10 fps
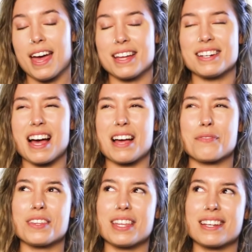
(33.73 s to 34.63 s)
And I
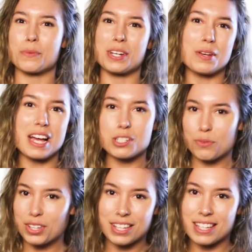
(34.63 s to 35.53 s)
feel like when you catch
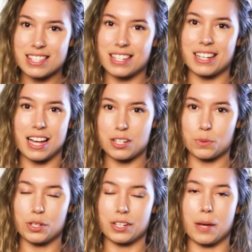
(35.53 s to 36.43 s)
feelings in a
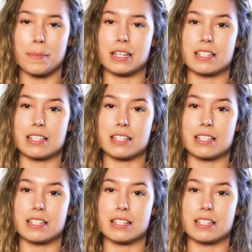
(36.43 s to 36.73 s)
casual hookup,